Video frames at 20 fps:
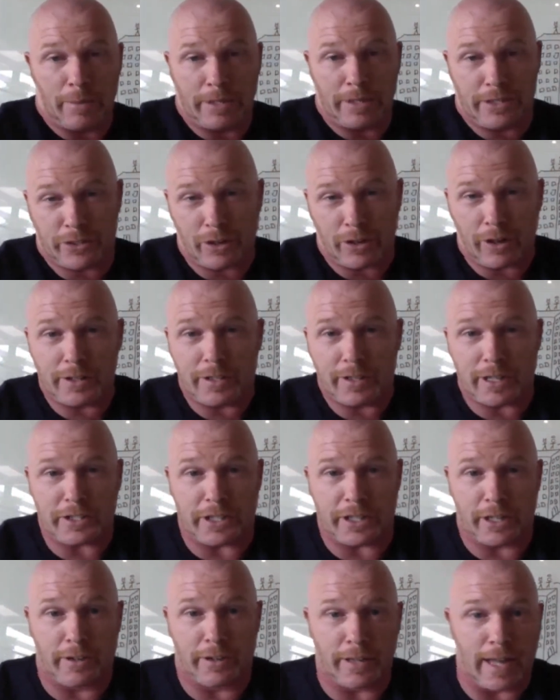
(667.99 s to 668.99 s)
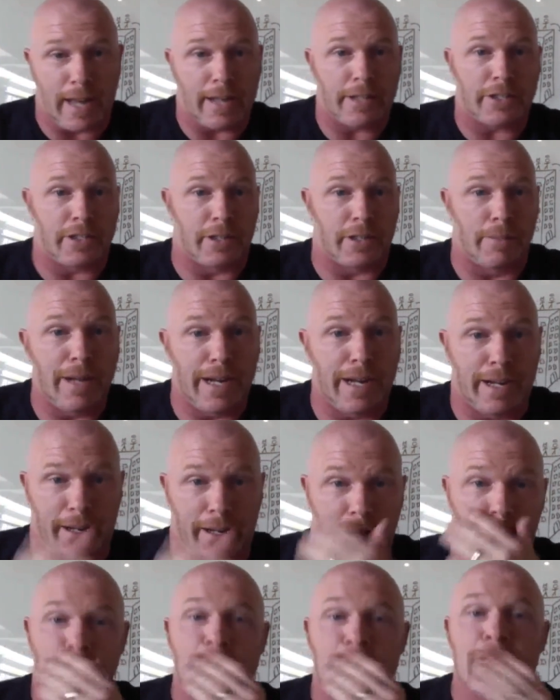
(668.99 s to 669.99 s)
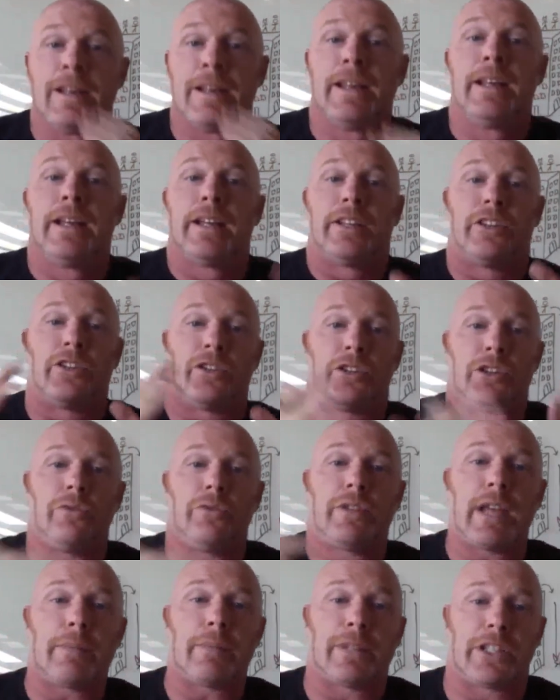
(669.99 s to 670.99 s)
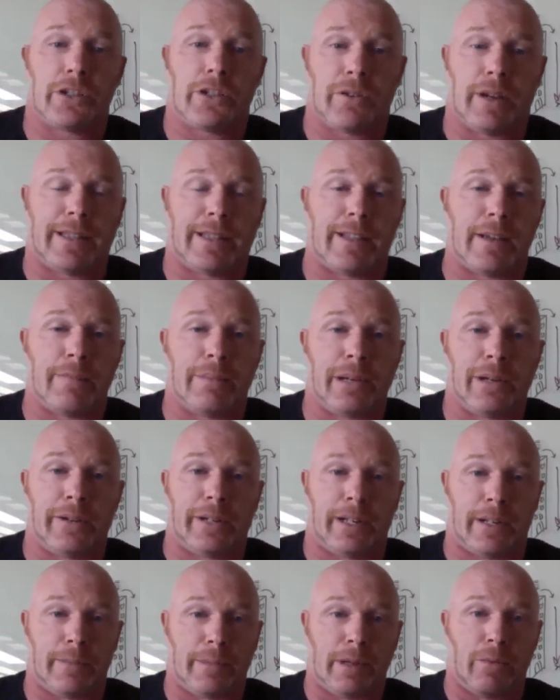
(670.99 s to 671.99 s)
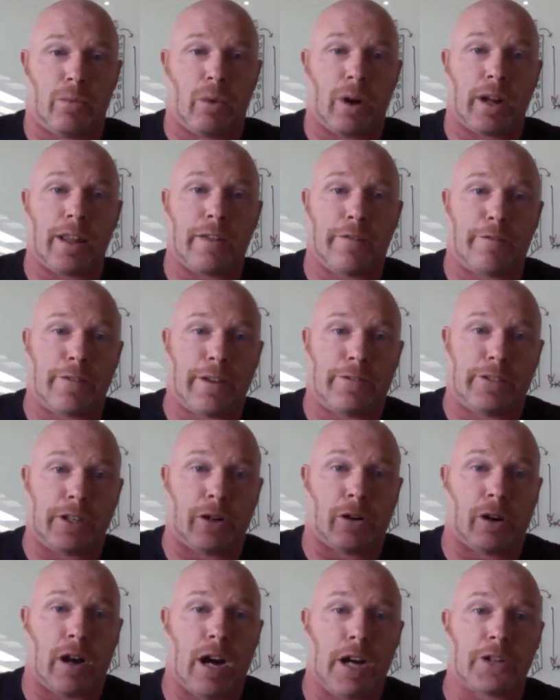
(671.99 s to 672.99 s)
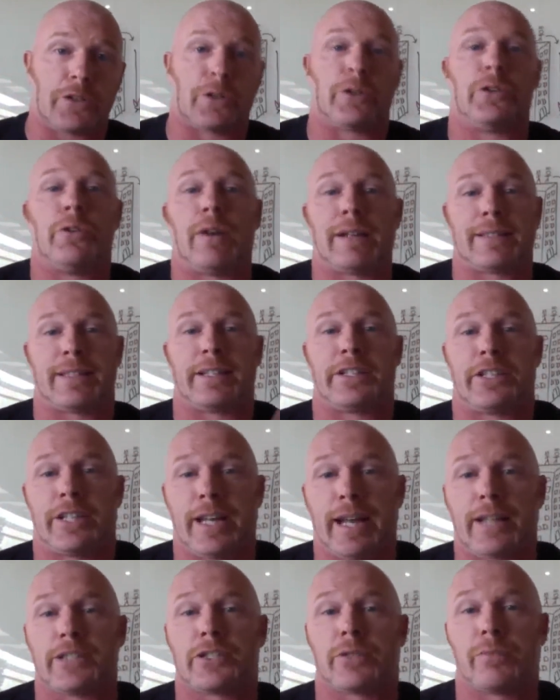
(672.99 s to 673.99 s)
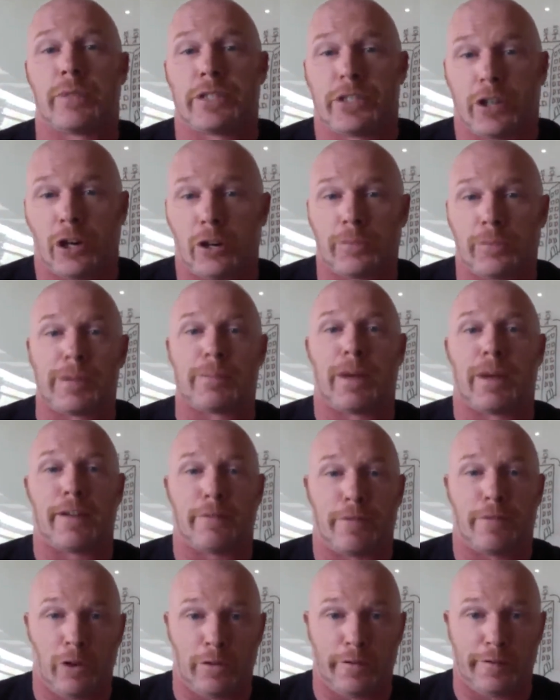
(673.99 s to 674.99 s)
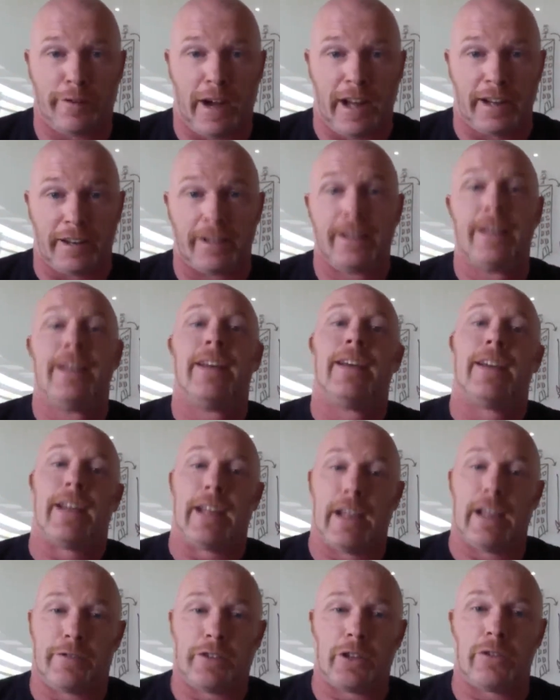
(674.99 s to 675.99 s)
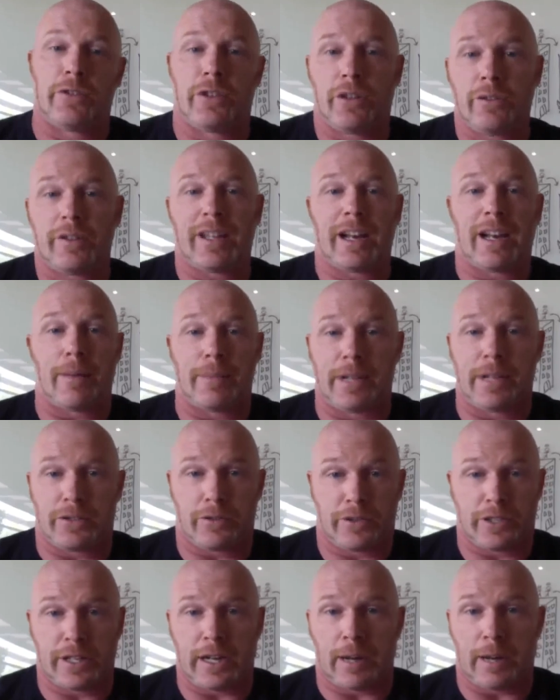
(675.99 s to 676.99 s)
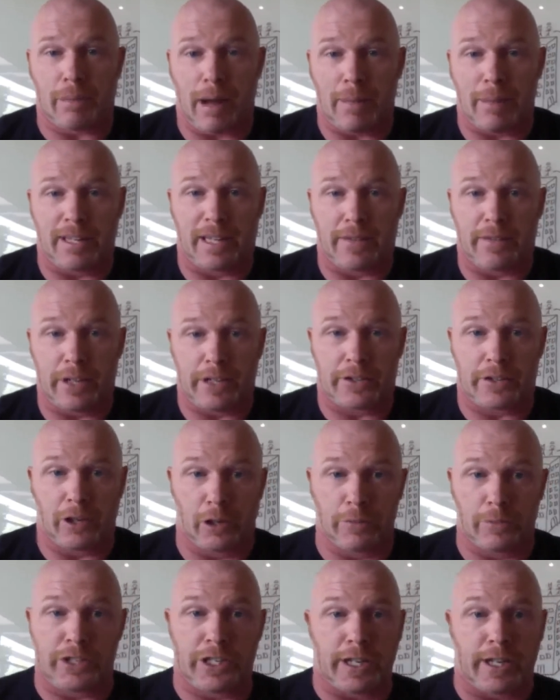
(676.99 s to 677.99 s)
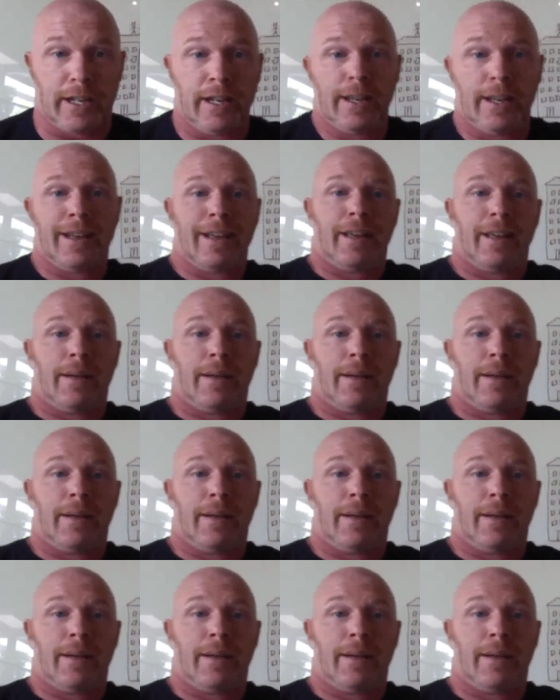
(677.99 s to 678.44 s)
Now, we started touching on that just a minute ago. Do you demonstrate the ability to be one of the 50 or 100 who has the chance to return me my full fund? If you do, then I'm interested. I'll probably give you a term sheet.